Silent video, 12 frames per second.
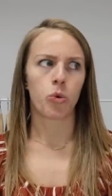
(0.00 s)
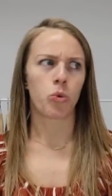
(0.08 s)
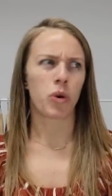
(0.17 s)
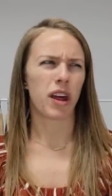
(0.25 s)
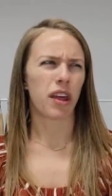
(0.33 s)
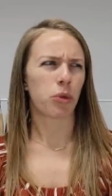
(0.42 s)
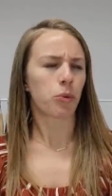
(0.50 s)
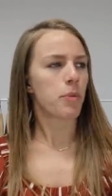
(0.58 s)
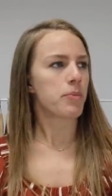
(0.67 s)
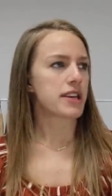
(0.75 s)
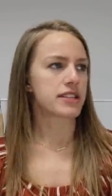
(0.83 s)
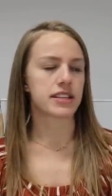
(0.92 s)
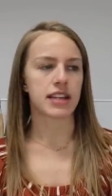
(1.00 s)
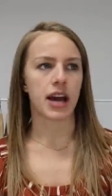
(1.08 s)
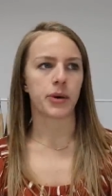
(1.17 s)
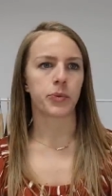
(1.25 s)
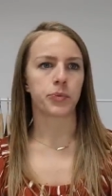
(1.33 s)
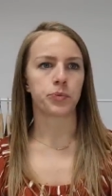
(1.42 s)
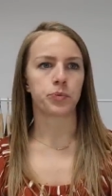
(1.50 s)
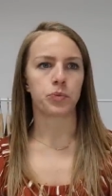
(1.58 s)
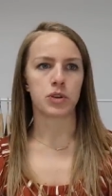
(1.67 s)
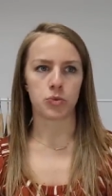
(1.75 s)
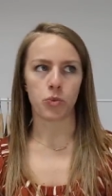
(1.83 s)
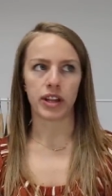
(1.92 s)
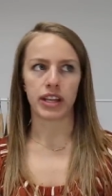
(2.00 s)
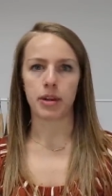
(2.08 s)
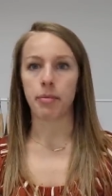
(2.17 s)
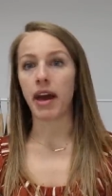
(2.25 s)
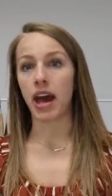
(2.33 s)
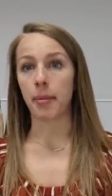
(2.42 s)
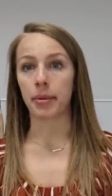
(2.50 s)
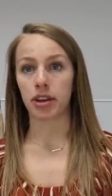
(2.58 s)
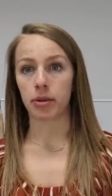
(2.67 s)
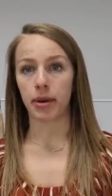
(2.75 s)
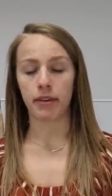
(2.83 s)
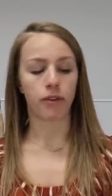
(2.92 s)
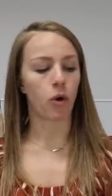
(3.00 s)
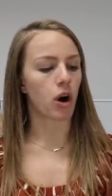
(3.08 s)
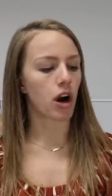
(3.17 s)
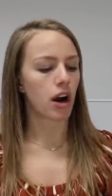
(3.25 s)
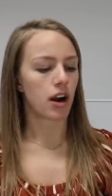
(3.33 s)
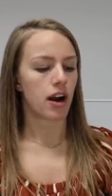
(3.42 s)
with what pieces I was willing to pay up a little bit for.